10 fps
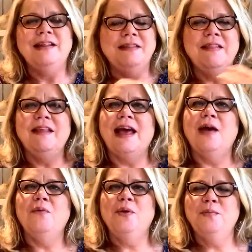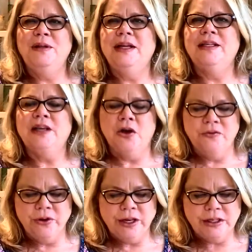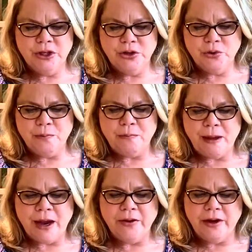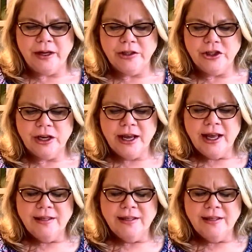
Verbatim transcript: then that will blend over into your marriage.